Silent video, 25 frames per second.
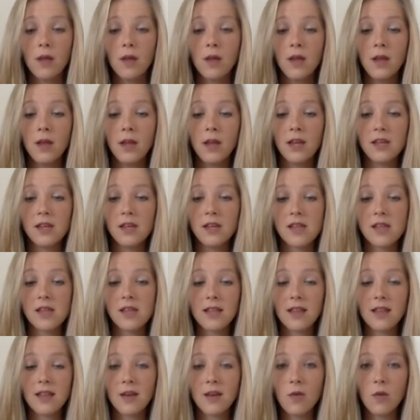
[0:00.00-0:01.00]
is that
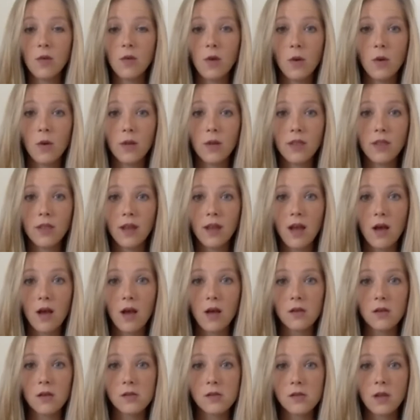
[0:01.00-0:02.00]
they don't know anything
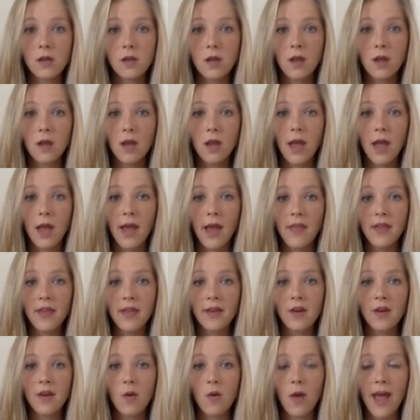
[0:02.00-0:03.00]
else, and they
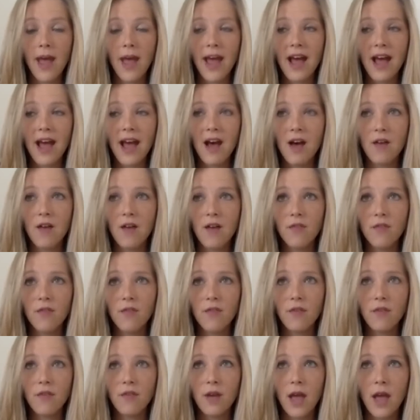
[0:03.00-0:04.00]
don't have
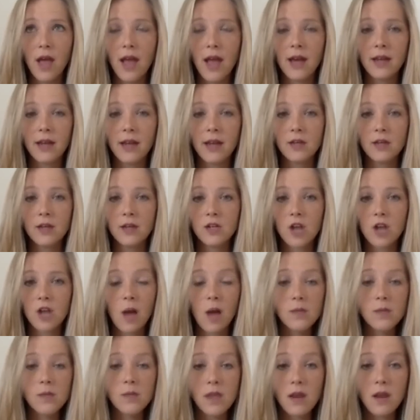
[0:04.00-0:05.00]
any
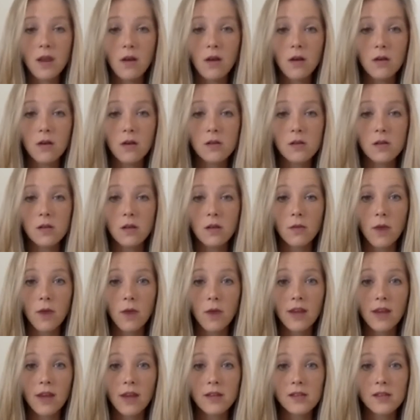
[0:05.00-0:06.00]
job skills,
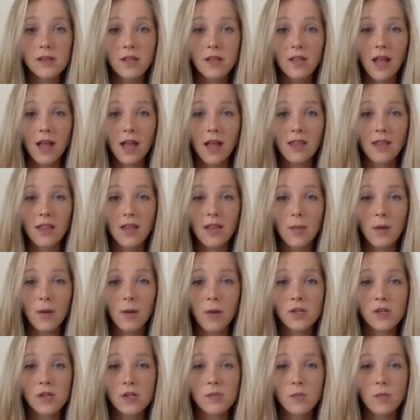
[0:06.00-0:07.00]
right? Because a lot of them are
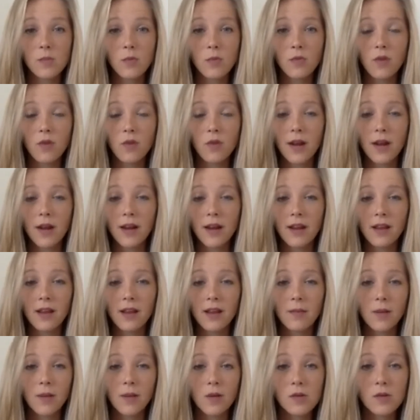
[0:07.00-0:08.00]
just moved right in it
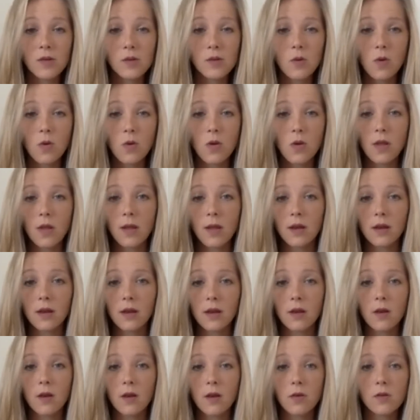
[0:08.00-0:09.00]
in middle school and
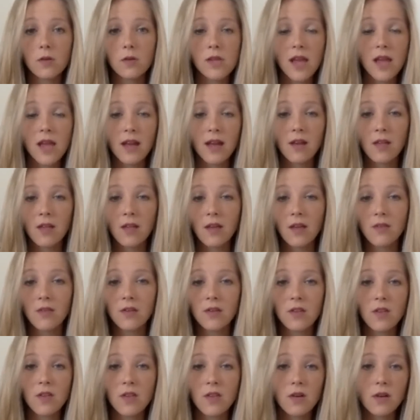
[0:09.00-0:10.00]
10,
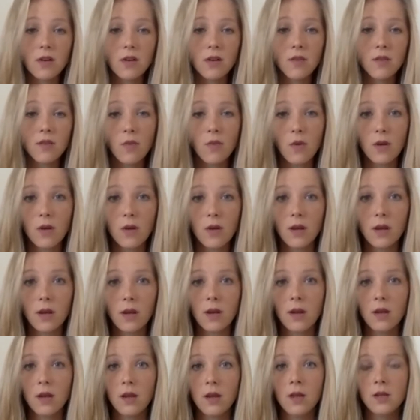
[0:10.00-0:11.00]
11, 13, 14.
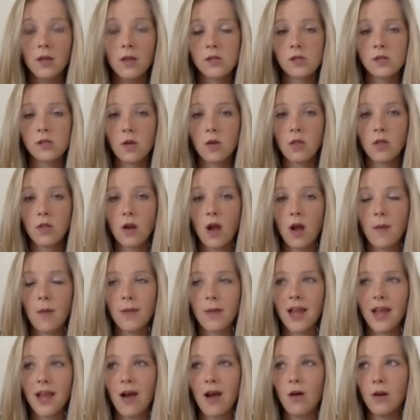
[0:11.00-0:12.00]
So they're
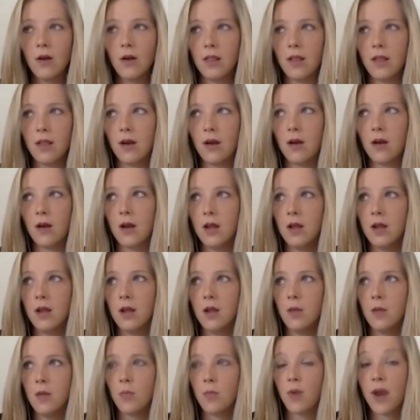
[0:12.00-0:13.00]
coming out and they're
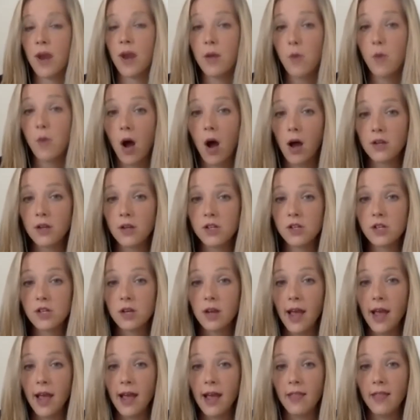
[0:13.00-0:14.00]
brainwashed,
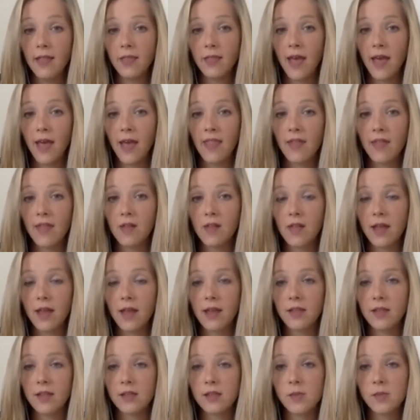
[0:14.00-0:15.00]
and they're
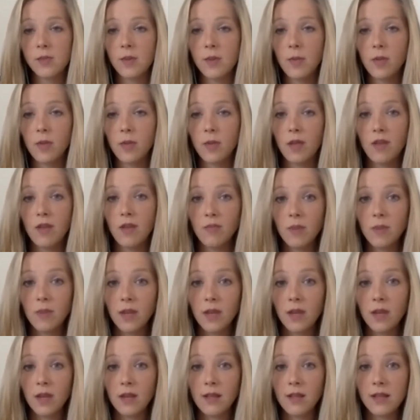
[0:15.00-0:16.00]
like, these people love
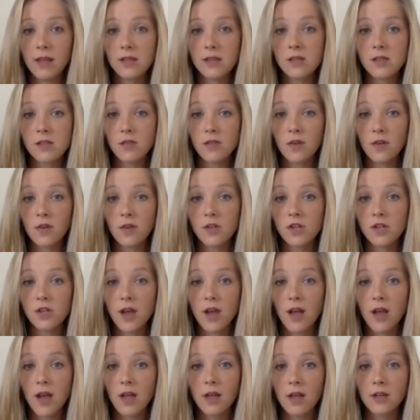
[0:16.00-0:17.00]
me. That's the first
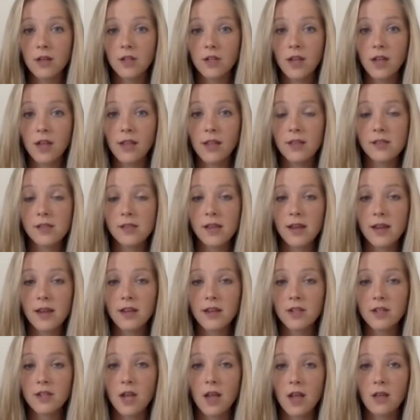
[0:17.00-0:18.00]
challenge. And the second
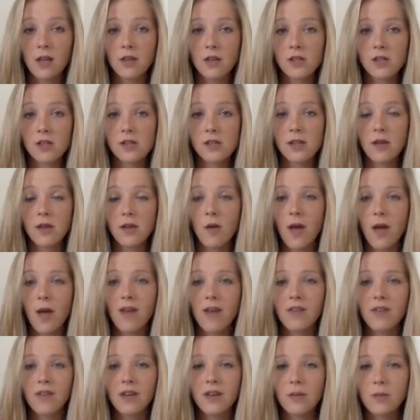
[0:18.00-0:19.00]
challenge is they don't have
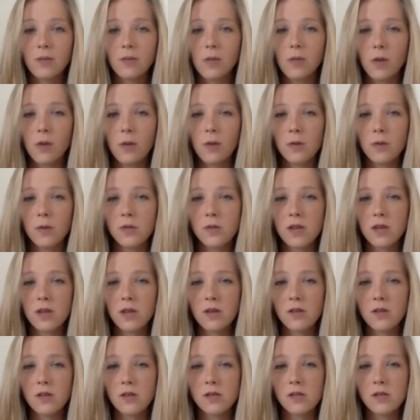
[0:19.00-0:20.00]
any employable
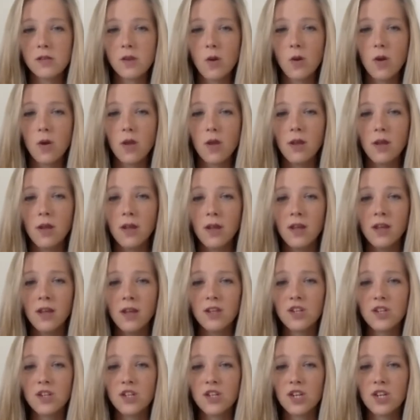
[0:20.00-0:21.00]
skills. And so
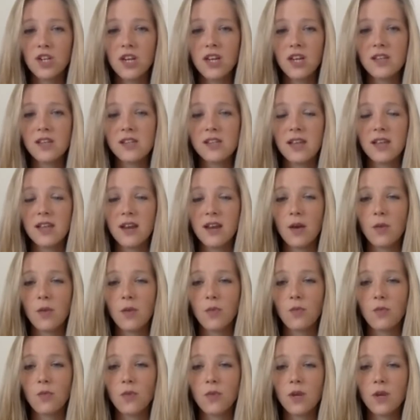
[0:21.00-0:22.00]
she is in a
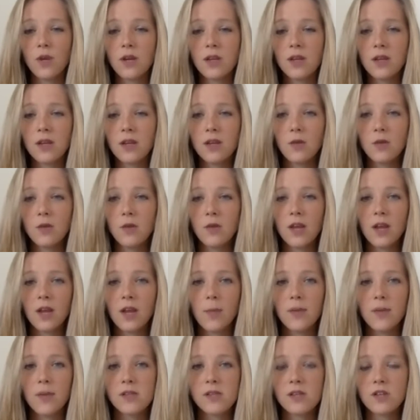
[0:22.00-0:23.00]
really unique
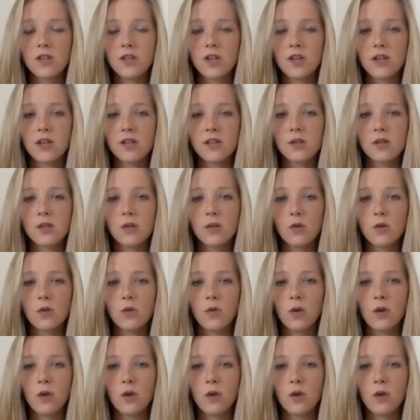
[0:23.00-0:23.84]
position to